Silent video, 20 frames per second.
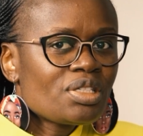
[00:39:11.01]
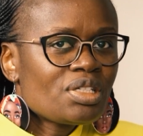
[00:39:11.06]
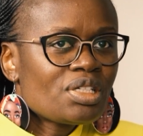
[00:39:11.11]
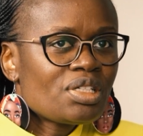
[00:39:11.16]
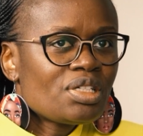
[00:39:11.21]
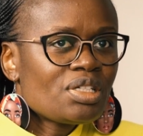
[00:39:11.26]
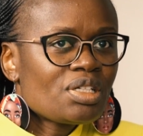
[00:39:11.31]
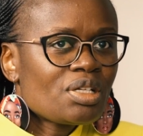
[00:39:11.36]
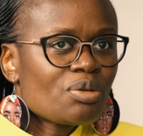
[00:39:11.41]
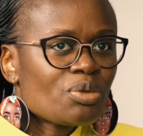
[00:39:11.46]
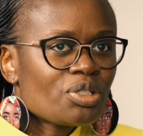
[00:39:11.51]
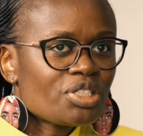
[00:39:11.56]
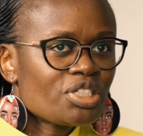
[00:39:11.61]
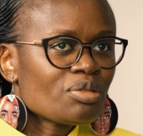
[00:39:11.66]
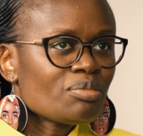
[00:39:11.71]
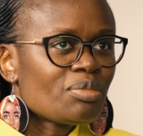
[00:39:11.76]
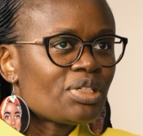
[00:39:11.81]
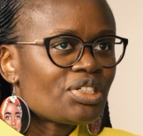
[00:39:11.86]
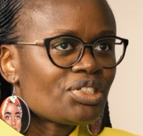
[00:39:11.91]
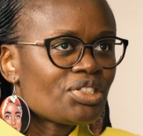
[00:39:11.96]
in a
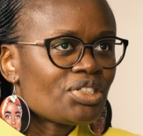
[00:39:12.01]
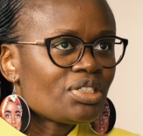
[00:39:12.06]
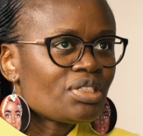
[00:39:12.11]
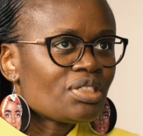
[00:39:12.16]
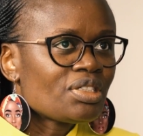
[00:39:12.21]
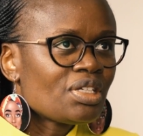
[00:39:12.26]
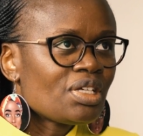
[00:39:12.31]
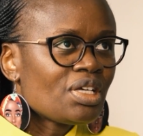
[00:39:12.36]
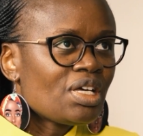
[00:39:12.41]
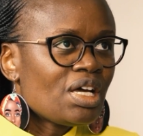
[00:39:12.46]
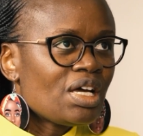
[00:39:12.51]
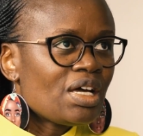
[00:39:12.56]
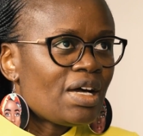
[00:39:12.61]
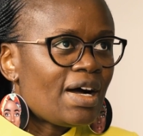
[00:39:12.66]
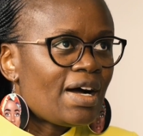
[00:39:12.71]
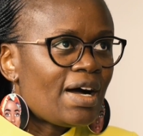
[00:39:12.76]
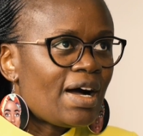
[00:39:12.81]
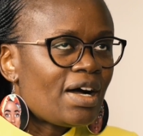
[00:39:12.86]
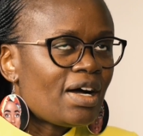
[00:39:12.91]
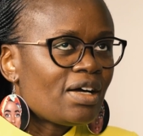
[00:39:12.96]
washing machine
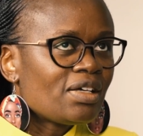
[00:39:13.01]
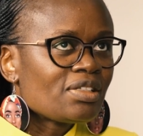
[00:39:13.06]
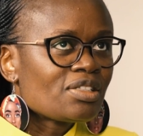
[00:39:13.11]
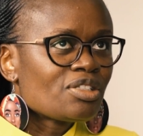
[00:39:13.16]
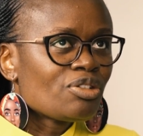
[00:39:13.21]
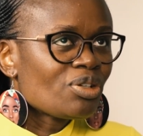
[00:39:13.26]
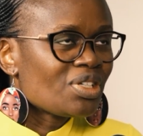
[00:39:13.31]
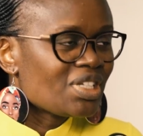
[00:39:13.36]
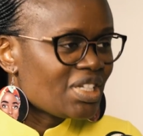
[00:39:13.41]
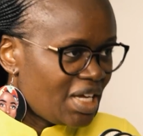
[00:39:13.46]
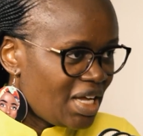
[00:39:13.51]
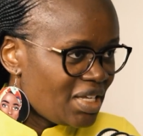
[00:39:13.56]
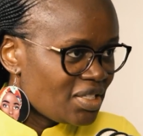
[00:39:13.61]
is not